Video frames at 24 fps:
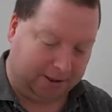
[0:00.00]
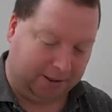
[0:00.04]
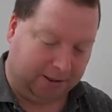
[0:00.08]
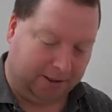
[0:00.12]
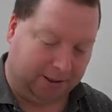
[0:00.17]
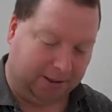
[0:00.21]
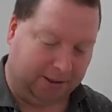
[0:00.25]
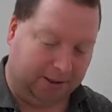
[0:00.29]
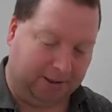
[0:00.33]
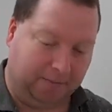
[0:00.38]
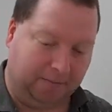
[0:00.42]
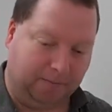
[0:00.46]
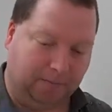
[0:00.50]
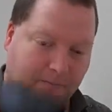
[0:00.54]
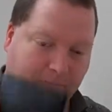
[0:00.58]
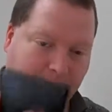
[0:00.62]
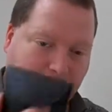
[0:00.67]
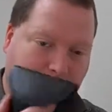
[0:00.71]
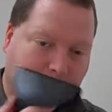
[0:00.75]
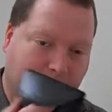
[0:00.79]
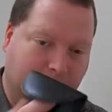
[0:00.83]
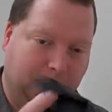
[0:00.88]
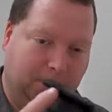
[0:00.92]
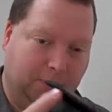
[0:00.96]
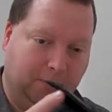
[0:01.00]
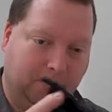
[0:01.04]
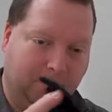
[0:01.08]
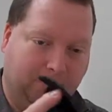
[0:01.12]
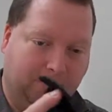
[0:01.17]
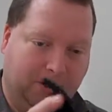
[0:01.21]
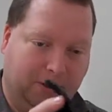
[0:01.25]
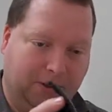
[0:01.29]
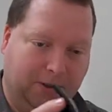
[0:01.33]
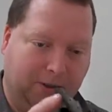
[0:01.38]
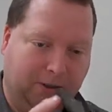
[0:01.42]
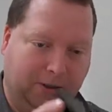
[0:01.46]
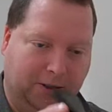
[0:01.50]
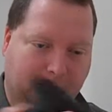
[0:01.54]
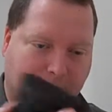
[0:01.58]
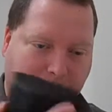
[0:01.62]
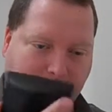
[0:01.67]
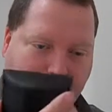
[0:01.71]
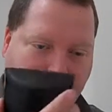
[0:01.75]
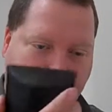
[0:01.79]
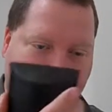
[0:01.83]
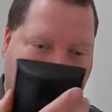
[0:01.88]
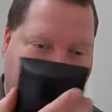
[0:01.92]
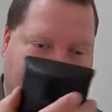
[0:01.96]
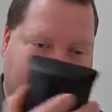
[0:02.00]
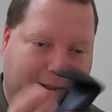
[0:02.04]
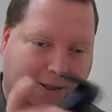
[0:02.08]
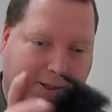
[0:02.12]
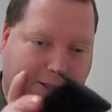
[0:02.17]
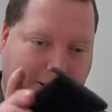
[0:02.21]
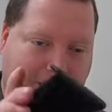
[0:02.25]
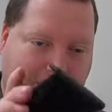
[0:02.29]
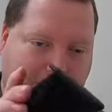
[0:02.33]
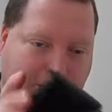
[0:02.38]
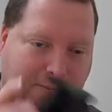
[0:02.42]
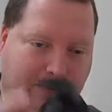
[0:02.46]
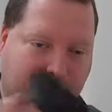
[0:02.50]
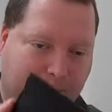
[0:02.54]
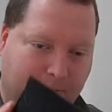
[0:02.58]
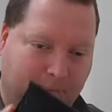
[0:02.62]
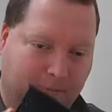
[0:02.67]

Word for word: Um, with the professional earplugs, you get these